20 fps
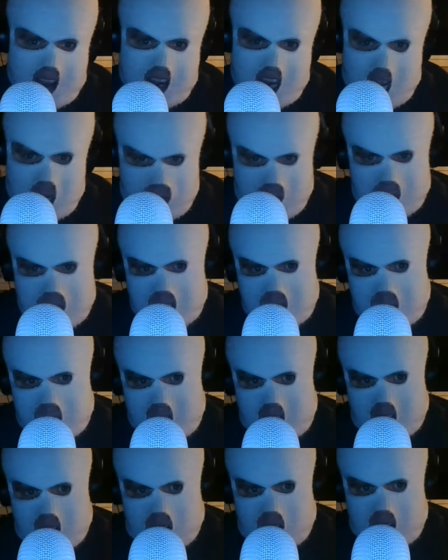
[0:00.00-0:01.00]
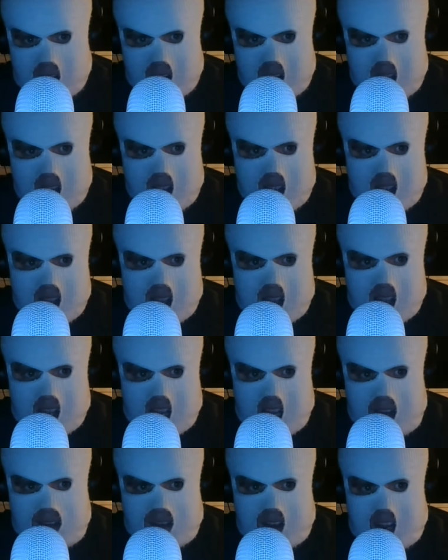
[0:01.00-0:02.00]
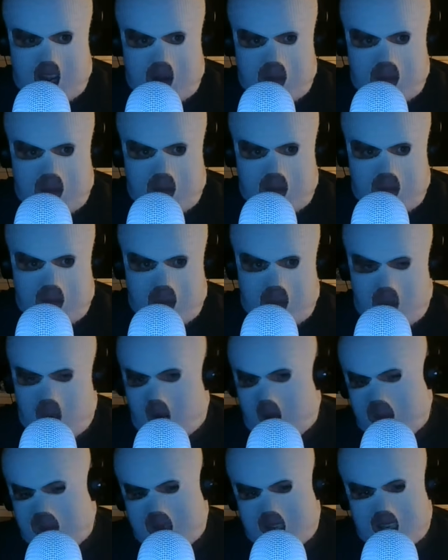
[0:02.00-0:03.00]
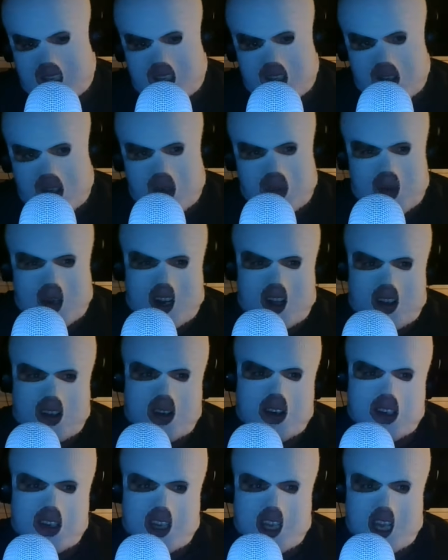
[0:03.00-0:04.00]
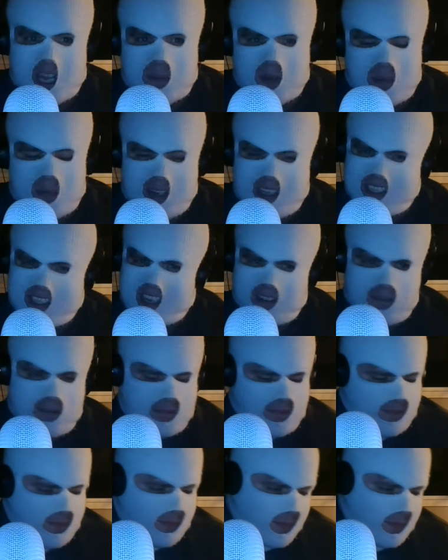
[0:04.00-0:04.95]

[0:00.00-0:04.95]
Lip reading: come up to me or if I'm prompted to, but I'll usually keep to myself.